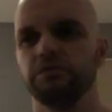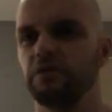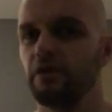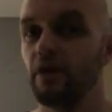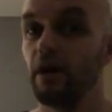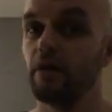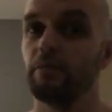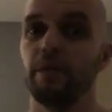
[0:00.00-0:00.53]

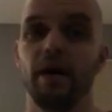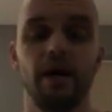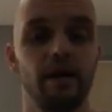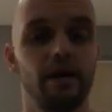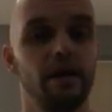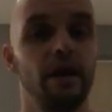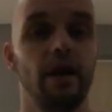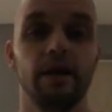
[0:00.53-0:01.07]
fuck,
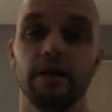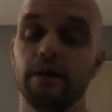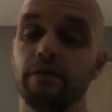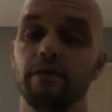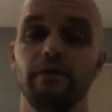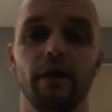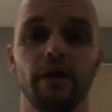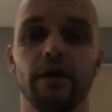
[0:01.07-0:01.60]
man, they
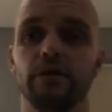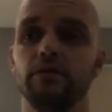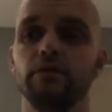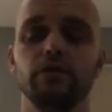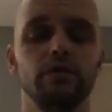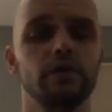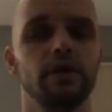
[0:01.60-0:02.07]
were fucking huge.